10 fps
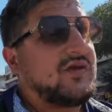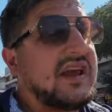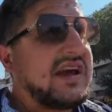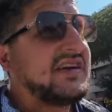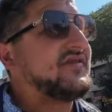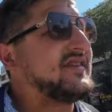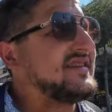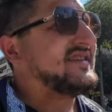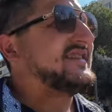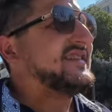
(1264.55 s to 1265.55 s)
We have
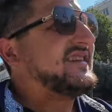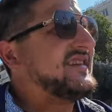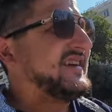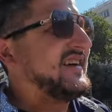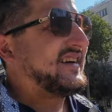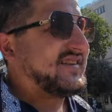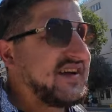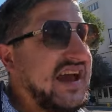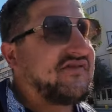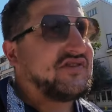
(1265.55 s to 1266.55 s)

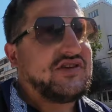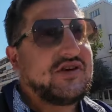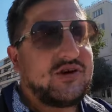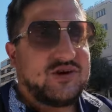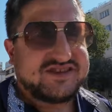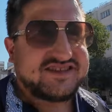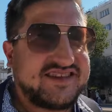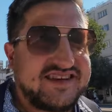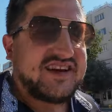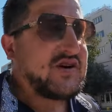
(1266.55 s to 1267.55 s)
euros.